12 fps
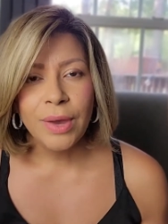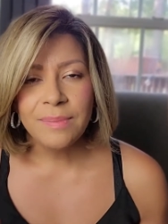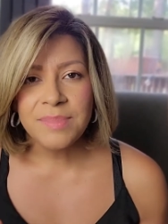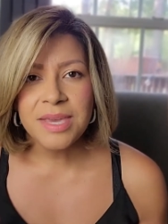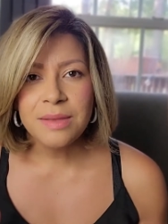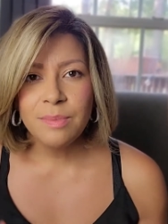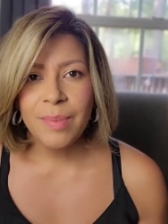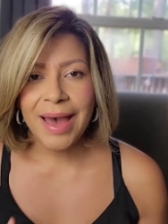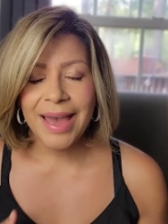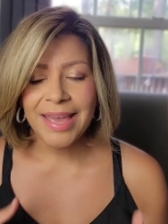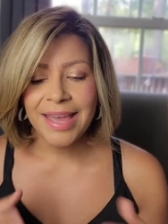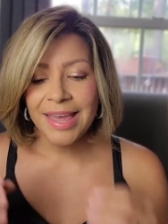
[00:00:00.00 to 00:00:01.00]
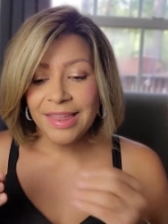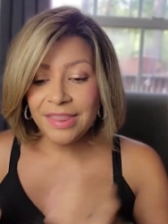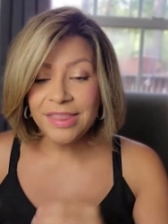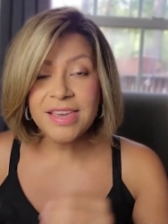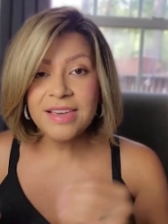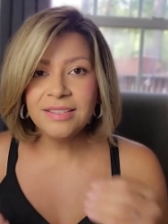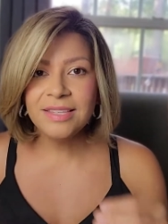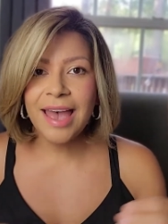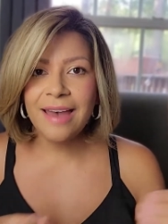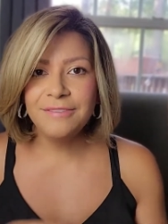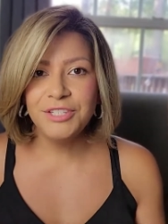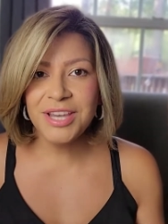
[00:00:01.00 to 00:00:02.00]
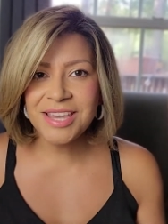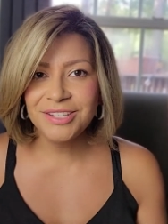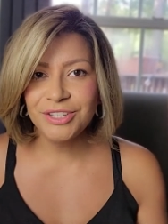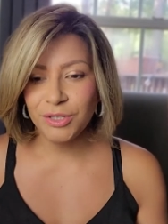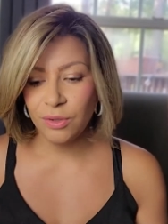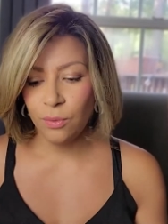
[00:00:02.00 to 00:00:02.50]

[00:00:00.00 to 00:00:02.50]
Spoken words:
I mean by things have changed?